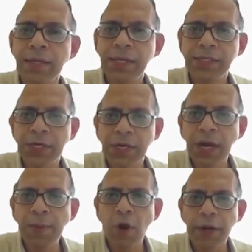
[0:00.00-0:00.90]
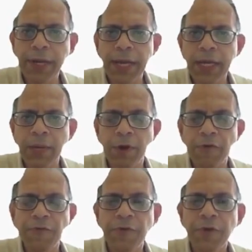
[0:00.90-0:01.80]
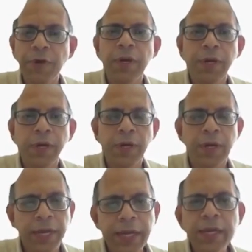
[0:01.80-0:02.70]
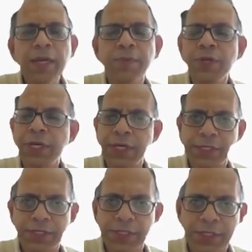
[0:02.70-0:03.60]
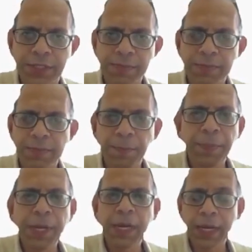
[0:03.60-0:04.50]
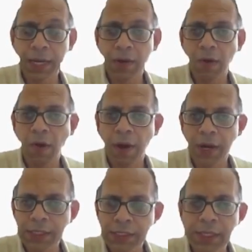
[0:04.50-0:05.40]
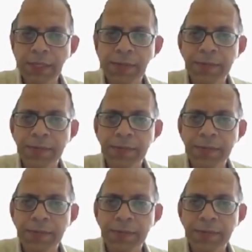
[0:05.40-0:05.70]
the general block diagram of any communication system, be it analog or digital,